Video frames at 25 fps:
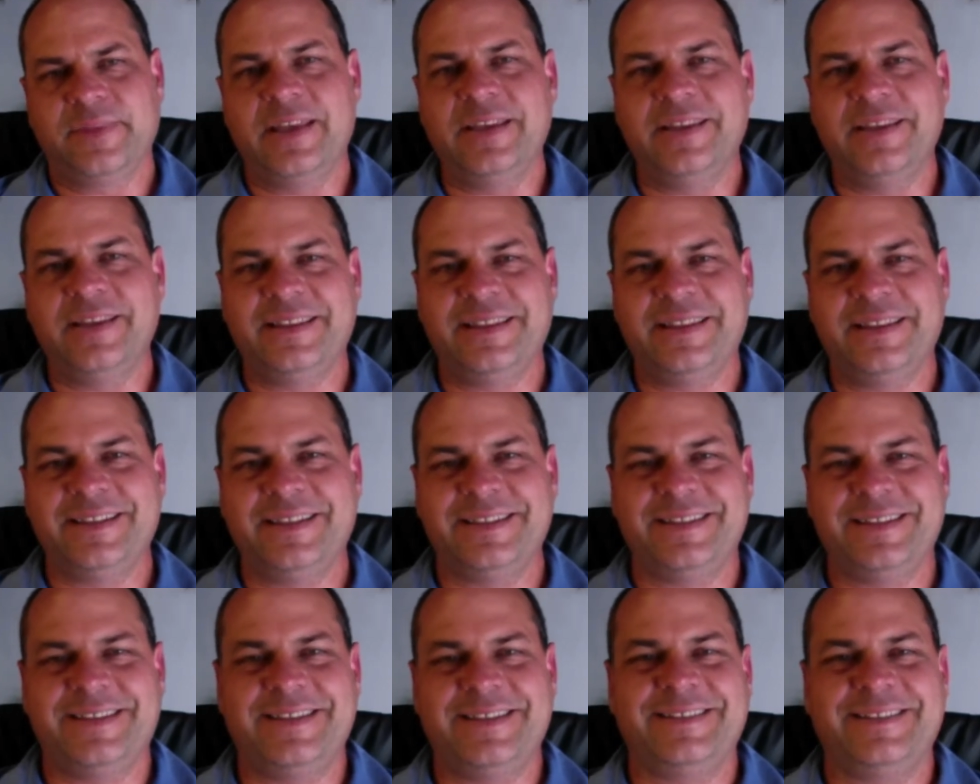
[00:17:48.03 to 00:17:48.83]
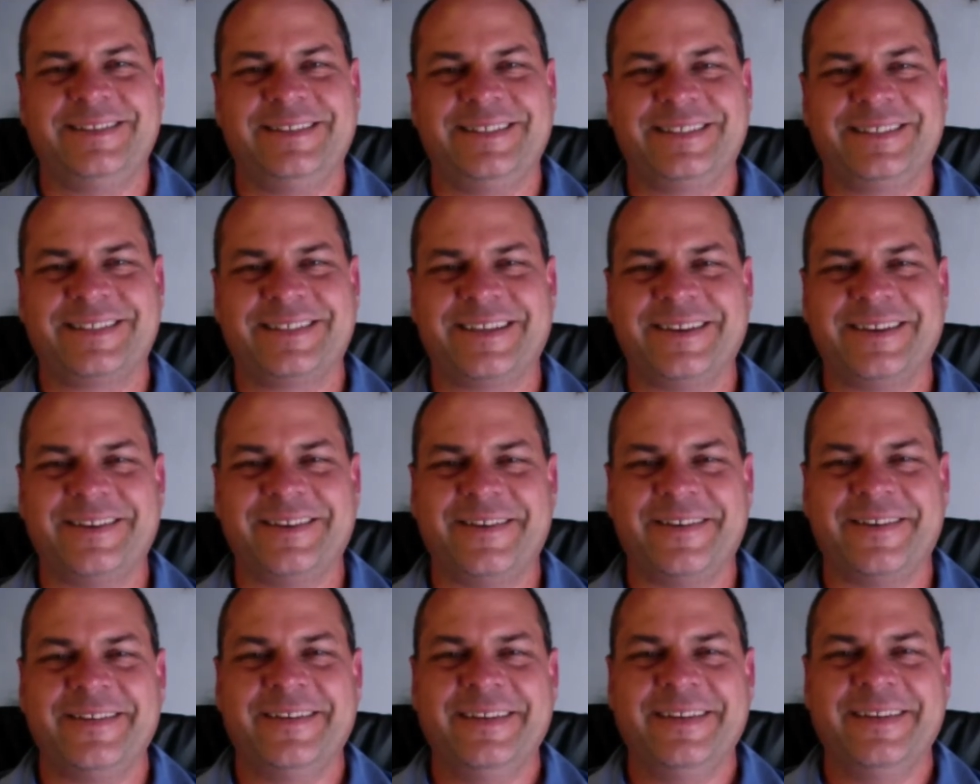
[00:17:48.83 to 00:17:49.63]
It's gonna
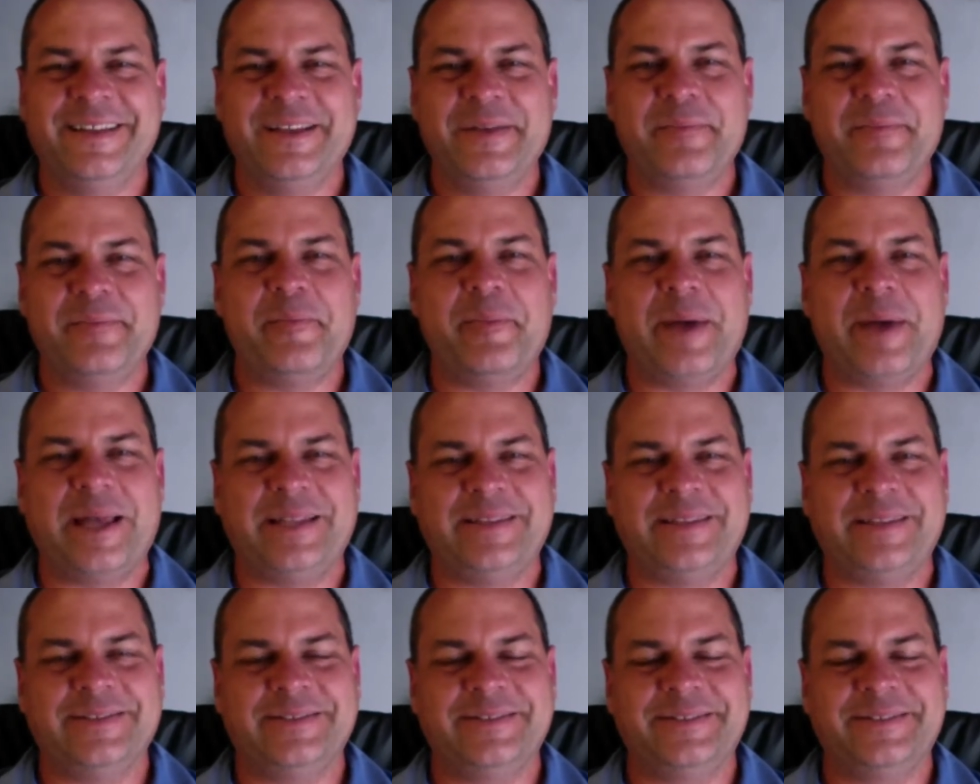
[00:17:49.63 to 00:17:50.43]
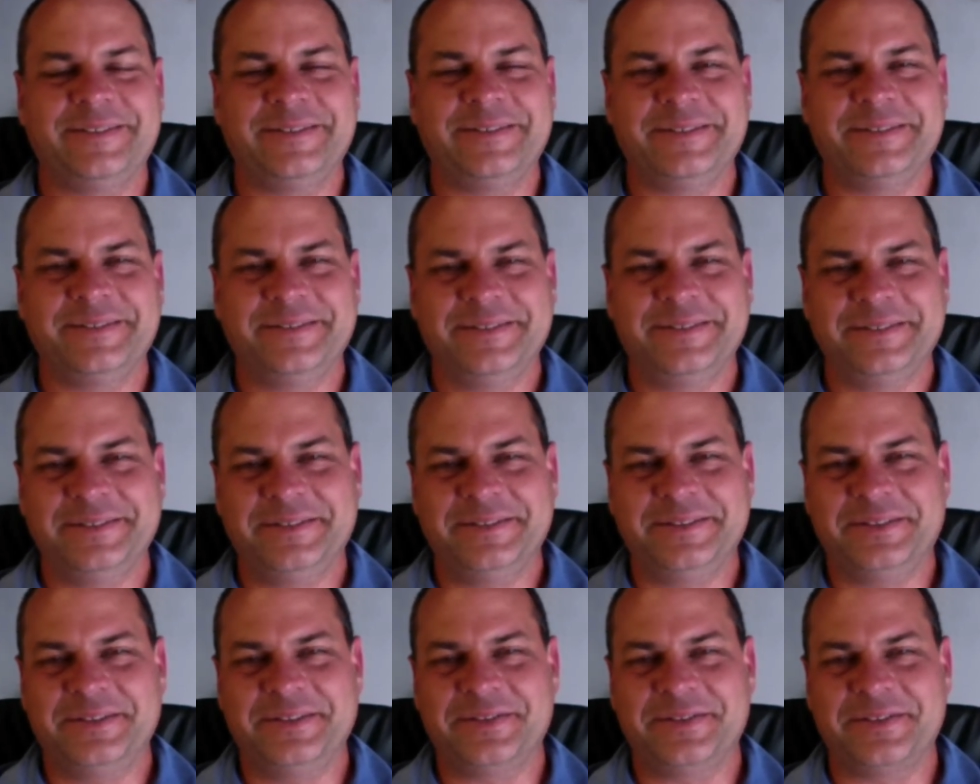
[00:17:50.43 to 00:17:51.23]
battle to
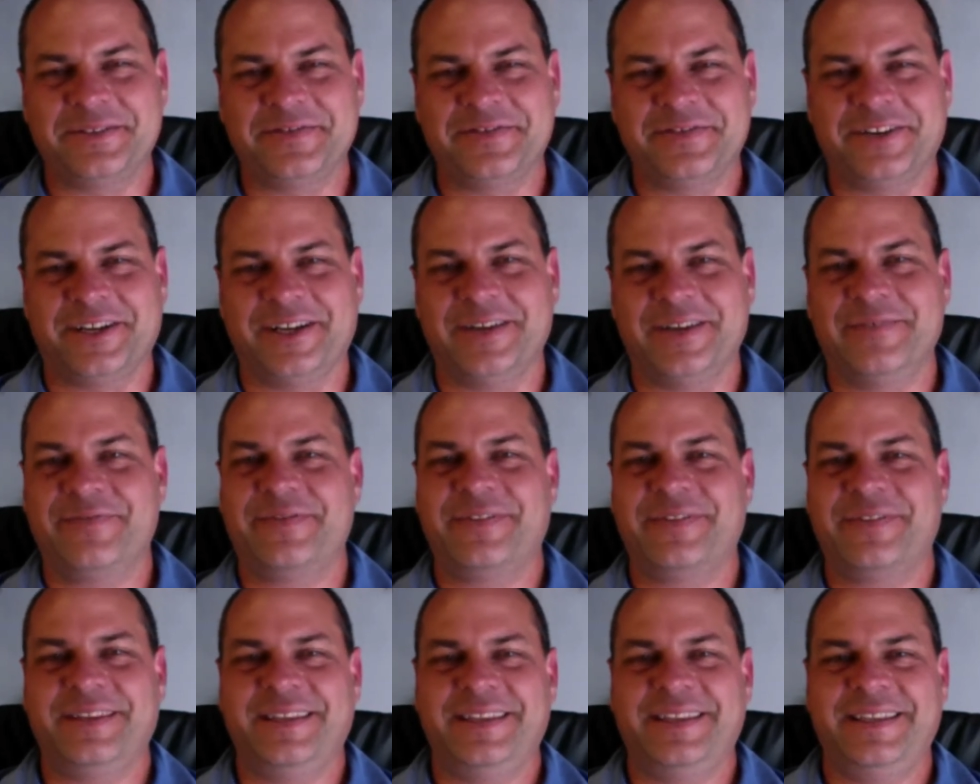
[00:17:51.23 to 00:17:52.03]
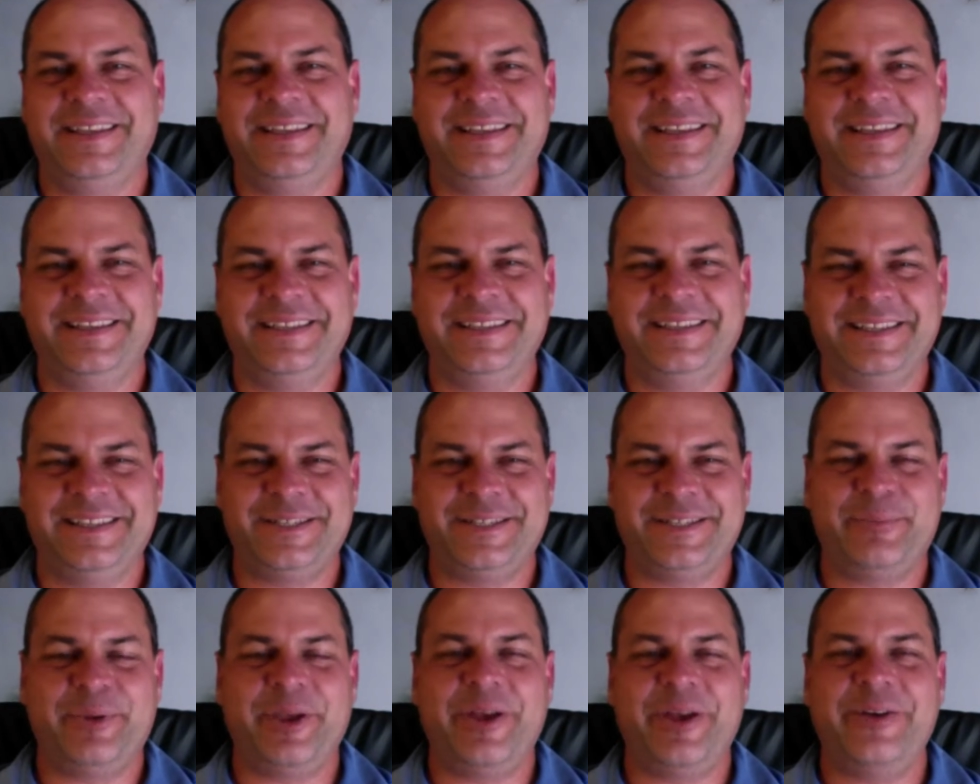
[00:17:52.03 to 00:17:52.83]
survive the
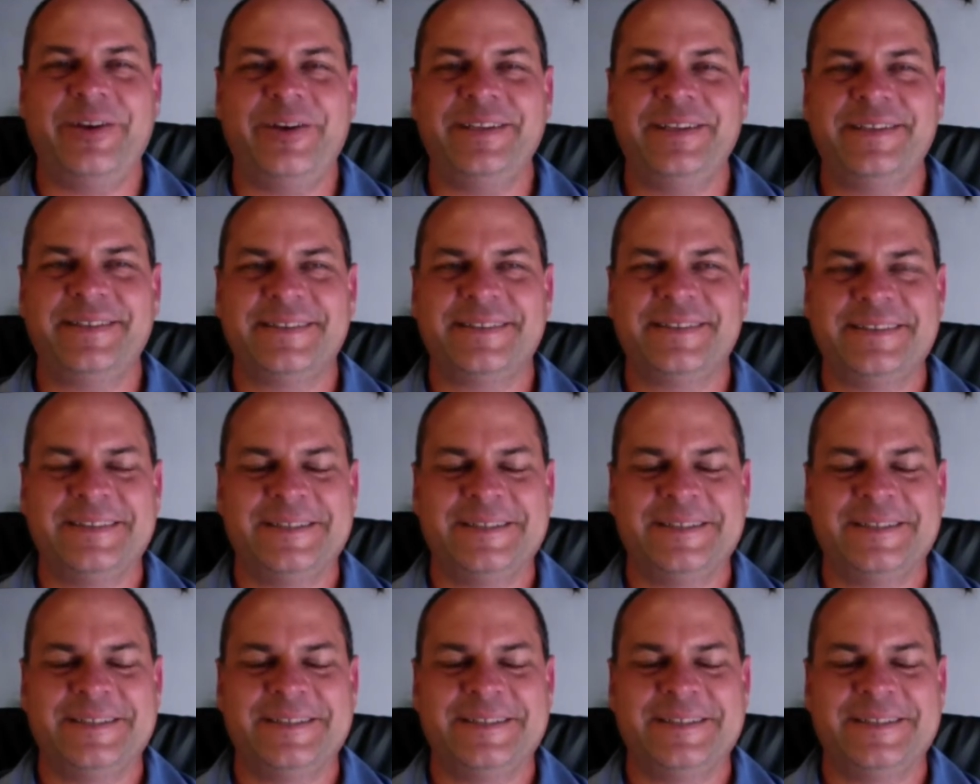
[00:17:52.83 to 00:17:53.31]
experience,